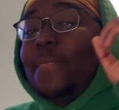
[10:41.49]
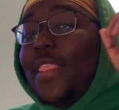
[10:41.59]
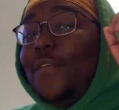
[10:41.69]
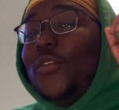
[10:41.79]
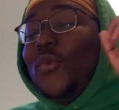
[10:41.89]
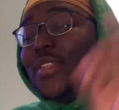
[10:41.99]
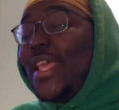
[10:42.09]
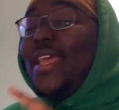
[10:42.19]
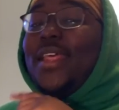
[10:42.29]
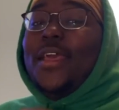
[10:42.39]
If you
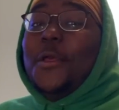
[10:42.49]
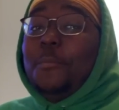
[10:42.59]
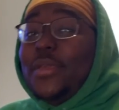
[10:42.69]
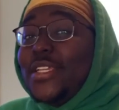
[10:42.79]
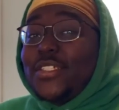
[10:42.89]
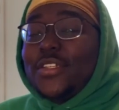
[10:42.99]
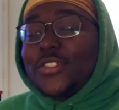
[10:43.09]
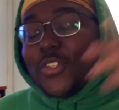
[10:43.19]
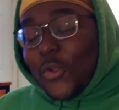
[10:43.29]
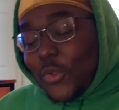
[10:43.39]
did, be sure to
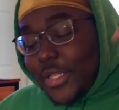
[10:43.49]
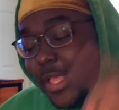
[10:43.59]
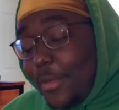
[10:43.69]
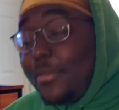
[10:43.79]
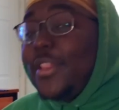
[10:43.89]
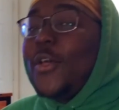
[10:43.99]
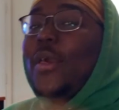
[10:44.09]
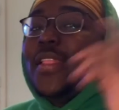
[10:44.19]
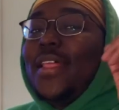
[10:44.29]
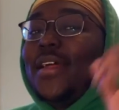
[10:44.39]
scroll down below,
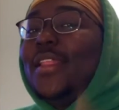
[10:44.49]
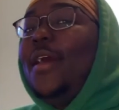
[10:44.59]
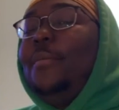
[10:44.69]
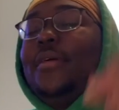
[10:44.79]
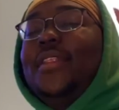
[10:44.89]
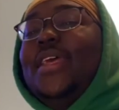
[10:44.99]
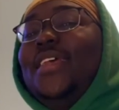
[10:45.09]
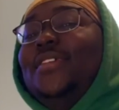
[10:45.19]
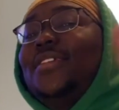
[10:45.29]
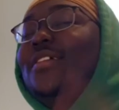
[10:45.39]
hit that like button,
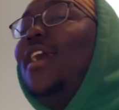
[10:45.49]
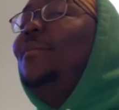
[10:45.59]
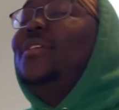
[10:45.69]
hit subscribe.